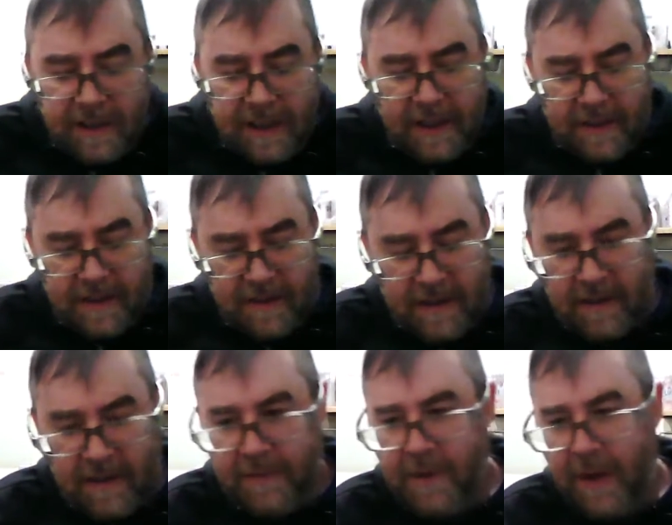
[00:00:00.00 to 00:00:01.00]

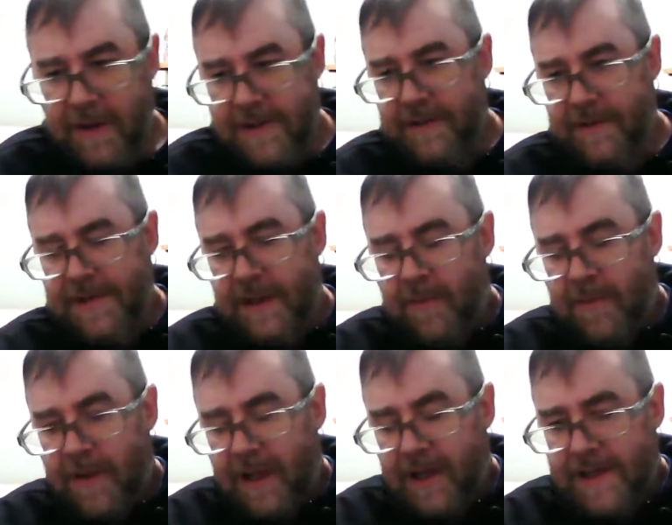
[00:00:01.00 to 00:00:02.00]
you've seen
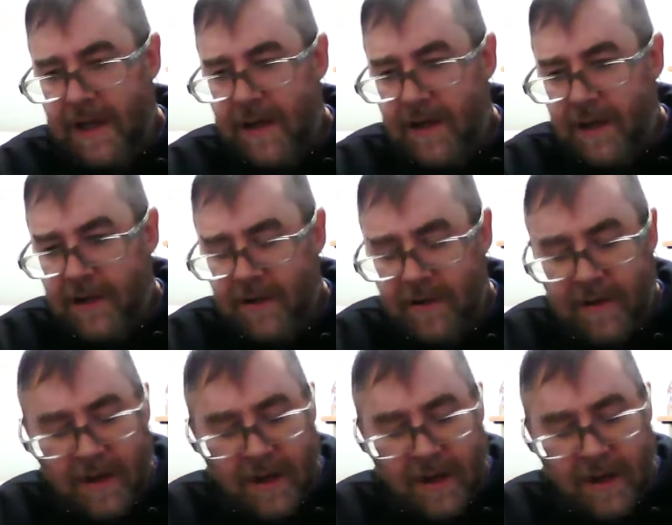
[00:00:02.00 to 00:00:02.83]
him, like I said, on the other